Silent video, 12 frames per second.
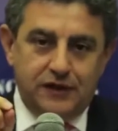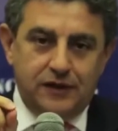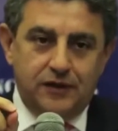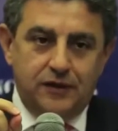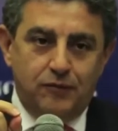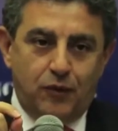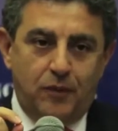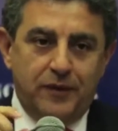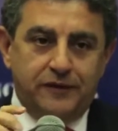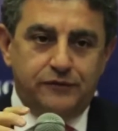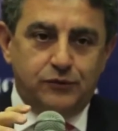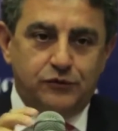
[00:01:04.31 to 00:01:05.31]
key
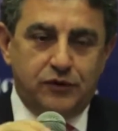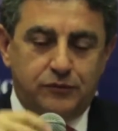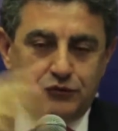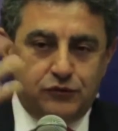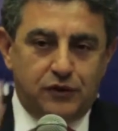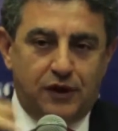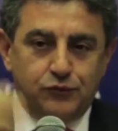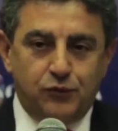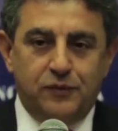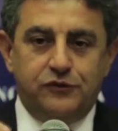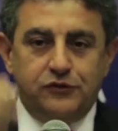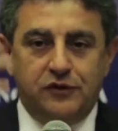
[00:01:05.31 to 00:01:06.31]
moments, which I'm sure, as
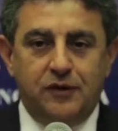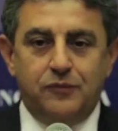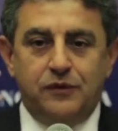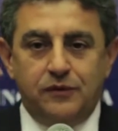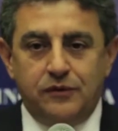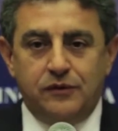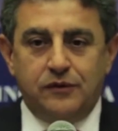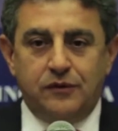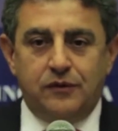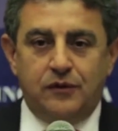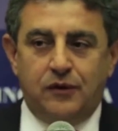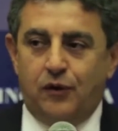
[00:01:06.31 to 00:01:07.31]
we mentioned them,
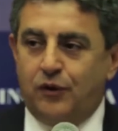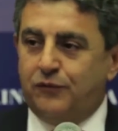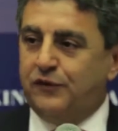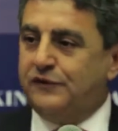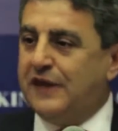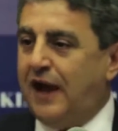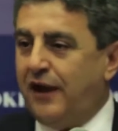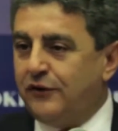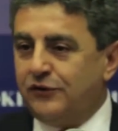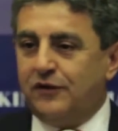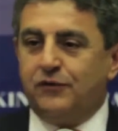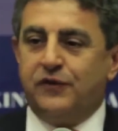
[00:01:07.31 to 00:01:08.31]
all of this
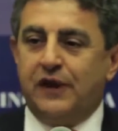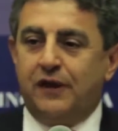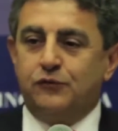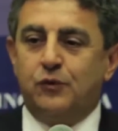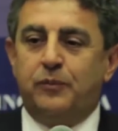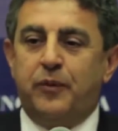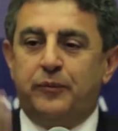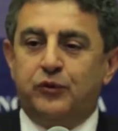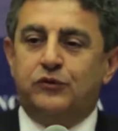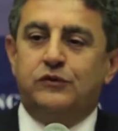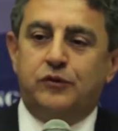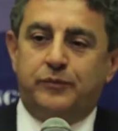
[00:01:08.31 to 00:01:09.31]
Daesh and everything else will be
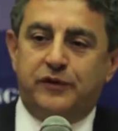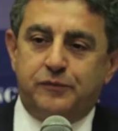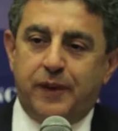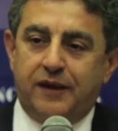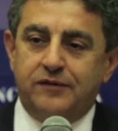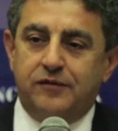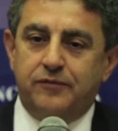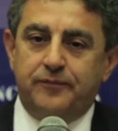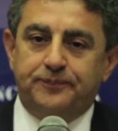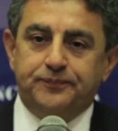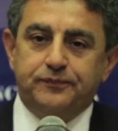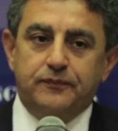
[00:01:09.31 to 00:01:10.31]
put into perspective.
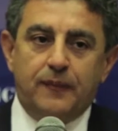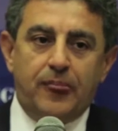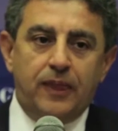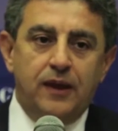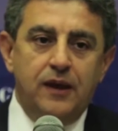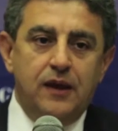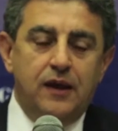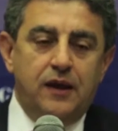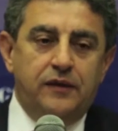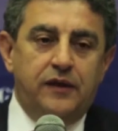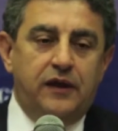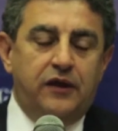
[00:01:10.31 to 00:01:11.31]

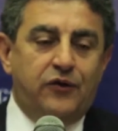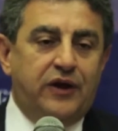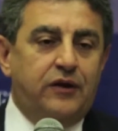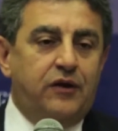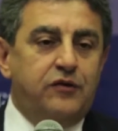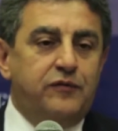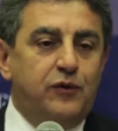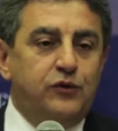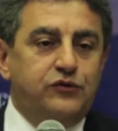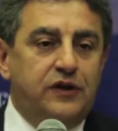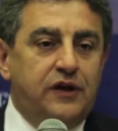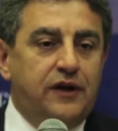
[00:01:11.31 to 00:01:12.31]
The Iranian
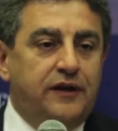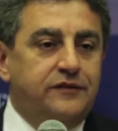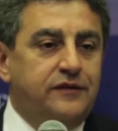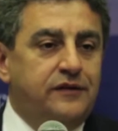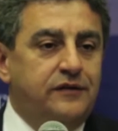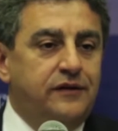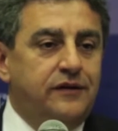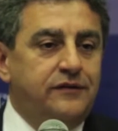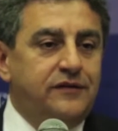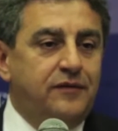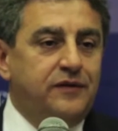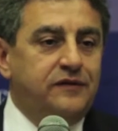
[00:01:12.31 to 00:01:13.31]
Revolution in
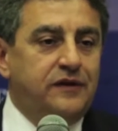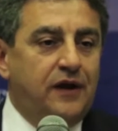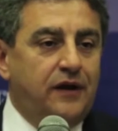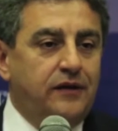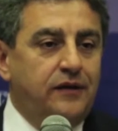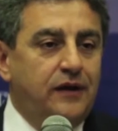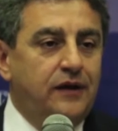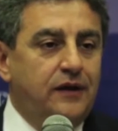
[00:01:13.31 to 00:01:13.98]
1979